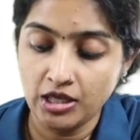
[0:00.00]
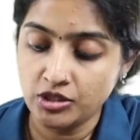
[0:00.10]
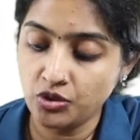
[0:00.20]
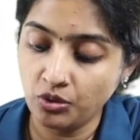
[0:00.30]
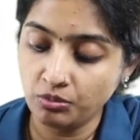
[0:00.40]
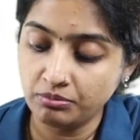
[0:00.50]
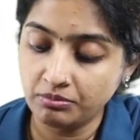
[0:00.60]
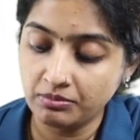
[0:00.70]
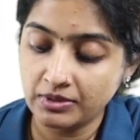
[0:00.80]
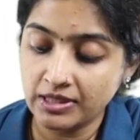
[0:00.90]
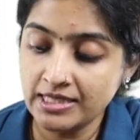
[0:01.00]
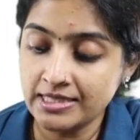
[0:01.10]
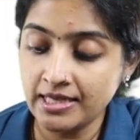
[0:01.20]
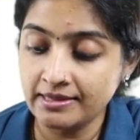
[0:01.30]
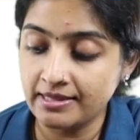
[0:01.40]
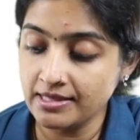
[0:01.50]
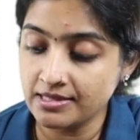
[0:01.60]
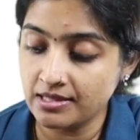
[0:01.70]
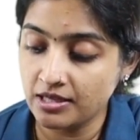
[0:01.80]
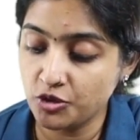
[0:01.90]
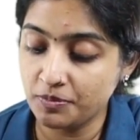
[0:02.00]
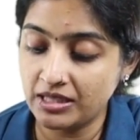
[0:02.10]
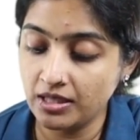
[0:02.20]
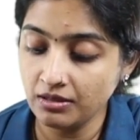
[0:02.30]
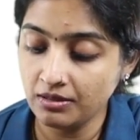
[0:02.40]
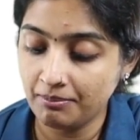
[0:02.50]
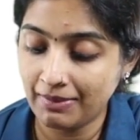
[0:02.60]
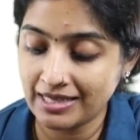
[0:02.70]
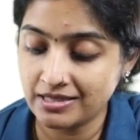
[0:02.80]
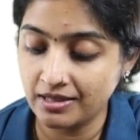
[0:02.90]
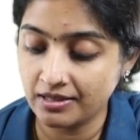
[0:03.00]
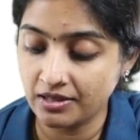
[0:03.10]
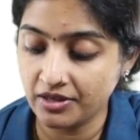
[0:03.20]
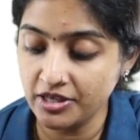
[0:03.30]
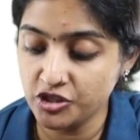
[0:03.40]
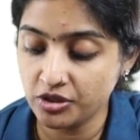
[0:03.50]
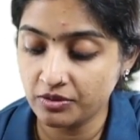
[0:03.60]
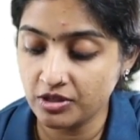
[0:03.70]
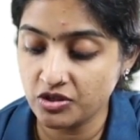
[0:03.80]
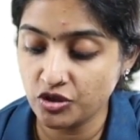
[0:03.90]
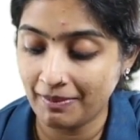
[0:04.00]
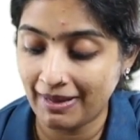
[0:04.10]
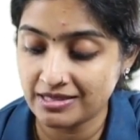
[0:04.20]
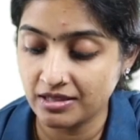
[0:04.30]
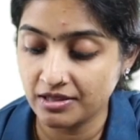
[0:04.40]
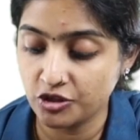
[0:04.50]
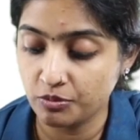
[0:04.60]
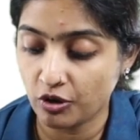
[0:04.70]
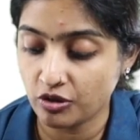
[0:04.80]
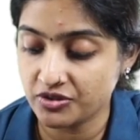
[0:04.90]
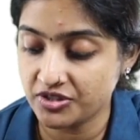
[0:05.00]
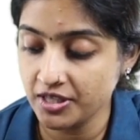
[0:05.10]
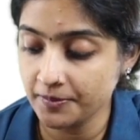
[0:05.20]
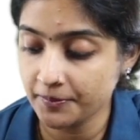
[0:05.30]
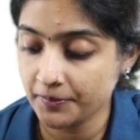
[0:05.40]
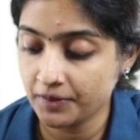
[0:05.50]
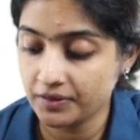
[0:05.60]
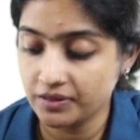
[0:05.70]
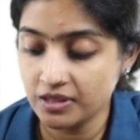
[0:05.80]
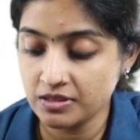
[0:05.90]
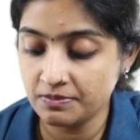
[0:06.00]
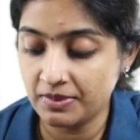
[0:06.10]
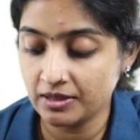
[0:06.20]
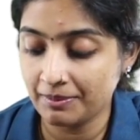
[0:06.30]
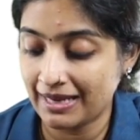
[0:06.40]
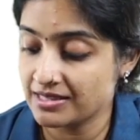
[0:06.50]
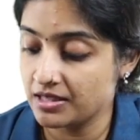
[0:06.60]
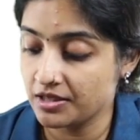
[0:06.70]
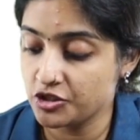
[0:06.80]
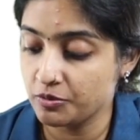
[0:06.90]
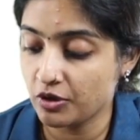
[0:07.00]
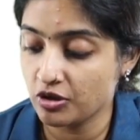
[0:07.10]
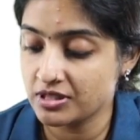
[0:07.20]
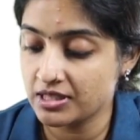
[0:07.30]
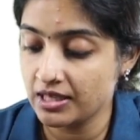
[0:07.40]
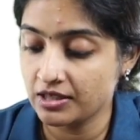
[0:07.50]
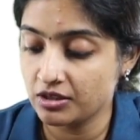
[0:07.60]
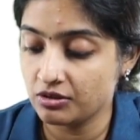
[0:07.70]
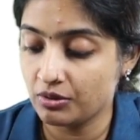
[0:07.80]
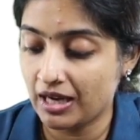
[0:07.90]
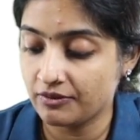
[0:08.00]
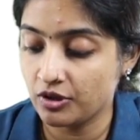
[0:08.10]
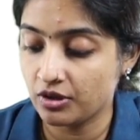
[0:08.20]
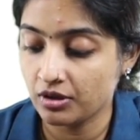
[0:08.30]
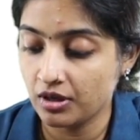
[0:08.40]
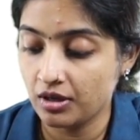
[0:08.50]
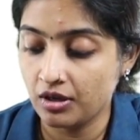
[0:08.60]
So consider this to be the maxillary ridge. This is your maxillary tuberosity. This being the maxillary tuberosity, and you have your